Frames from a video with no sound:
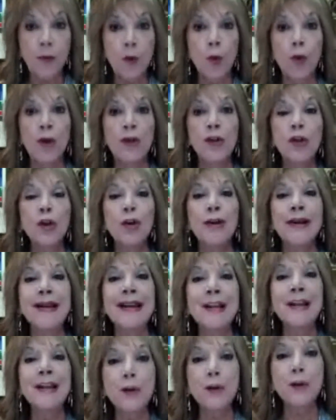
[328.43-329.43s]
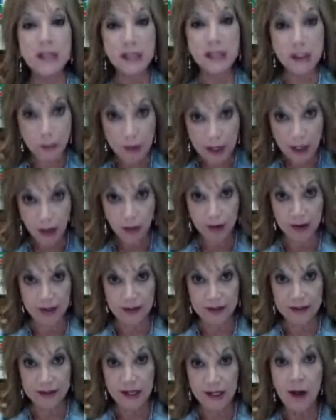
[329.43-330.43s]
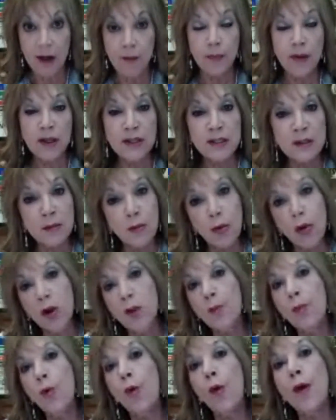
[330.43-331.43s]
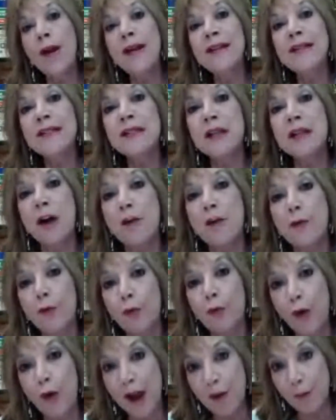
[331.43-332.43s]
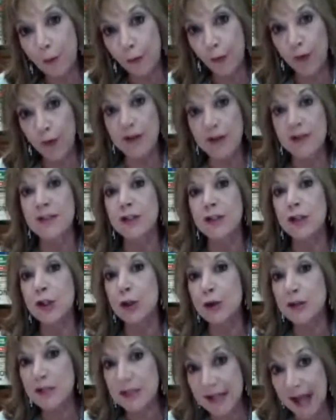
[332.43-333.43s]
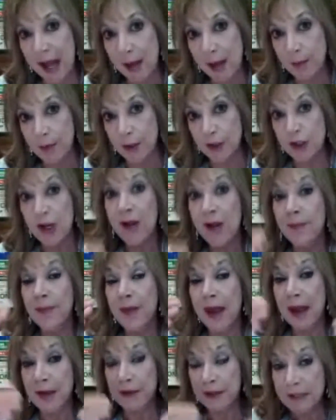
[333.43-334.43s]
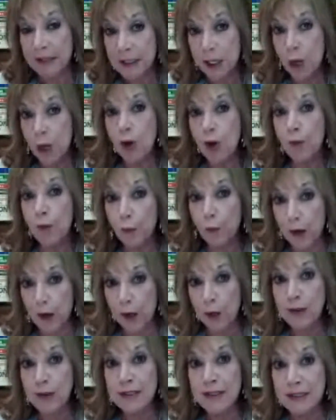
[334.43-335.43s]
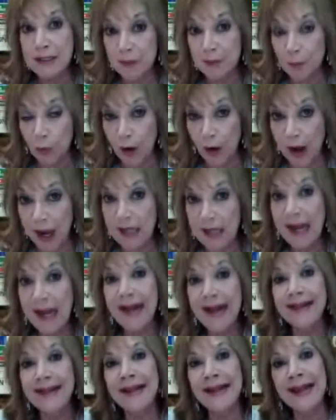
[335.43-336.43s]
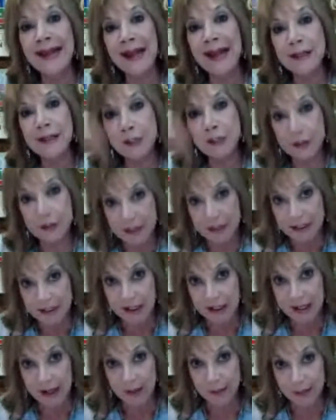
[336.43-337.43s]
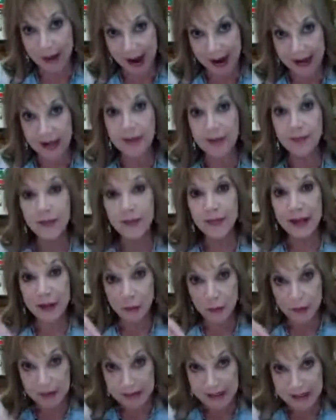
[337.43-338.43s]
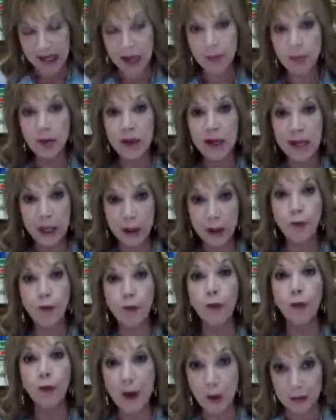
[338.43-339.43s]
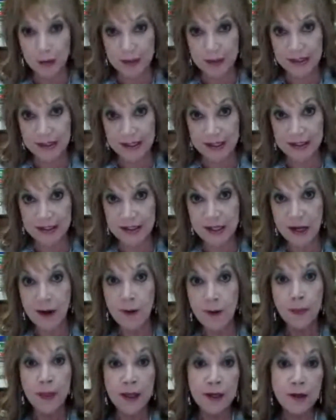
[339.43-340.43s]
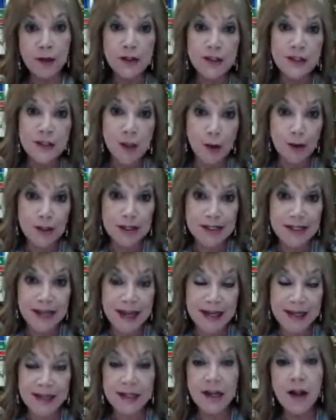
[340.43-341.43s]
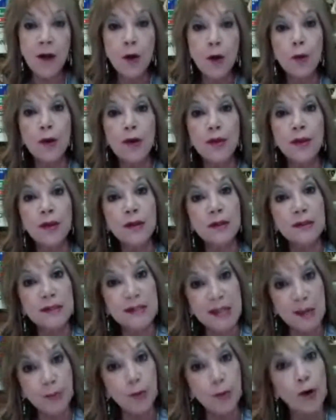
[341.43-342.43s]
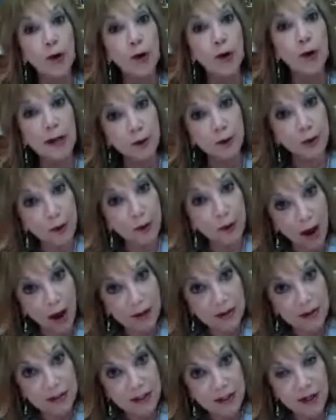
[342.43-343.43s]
with your inner experience. Because the more points of reference you establish at the slower frequencies of brain, the easier it is to get back in those deep inner frequencies that are associated with deeper inner thought